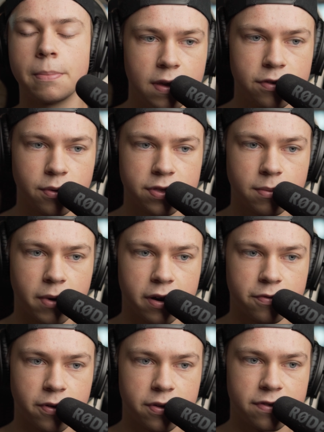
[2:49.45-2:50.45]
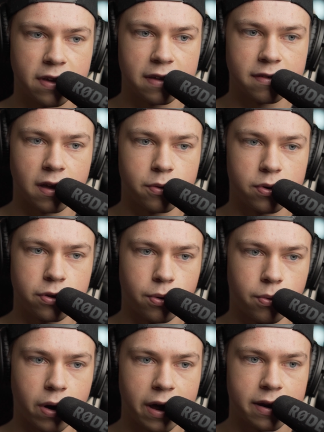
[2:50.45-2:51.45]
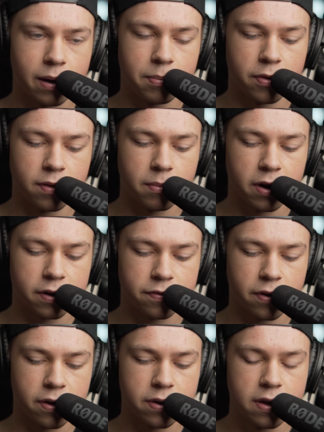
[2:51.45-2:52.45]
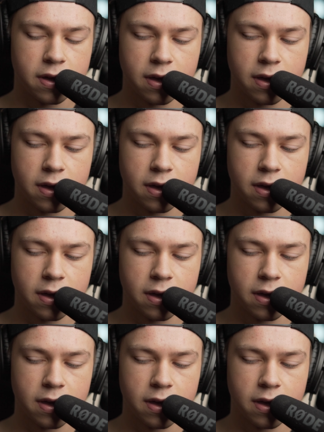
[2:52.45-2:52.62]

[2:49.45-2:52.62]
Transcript: This is what the microphone sounds like when you're right up on the microphone.